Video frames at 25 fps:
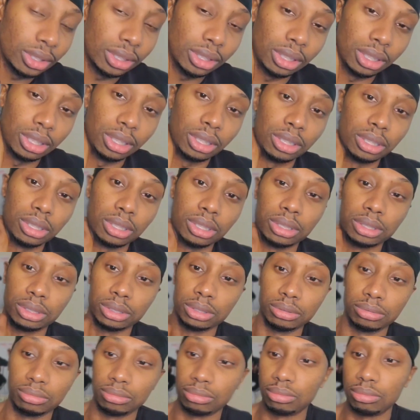
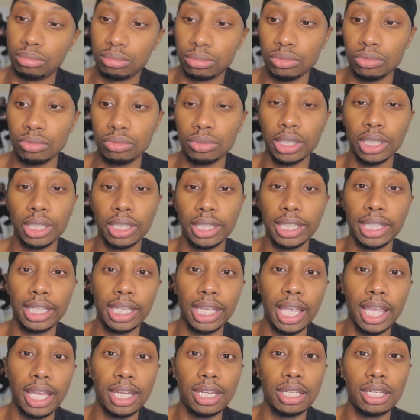you're really
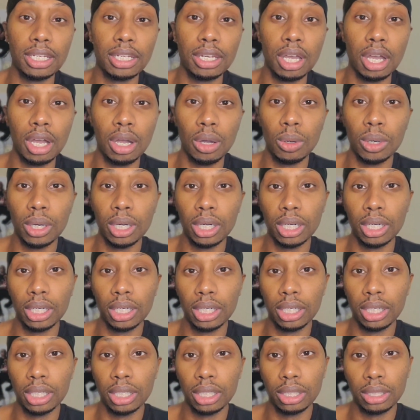getting to know
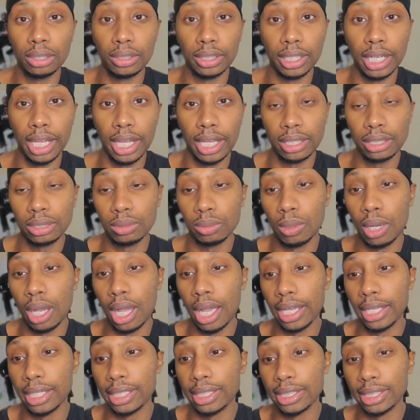her and X,
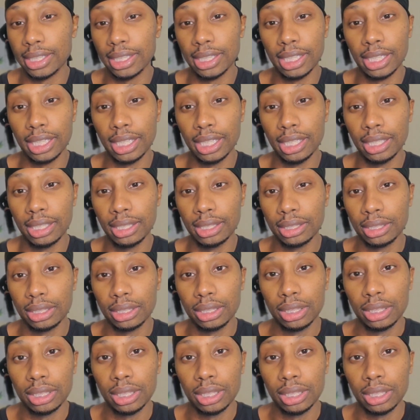Y, and Z.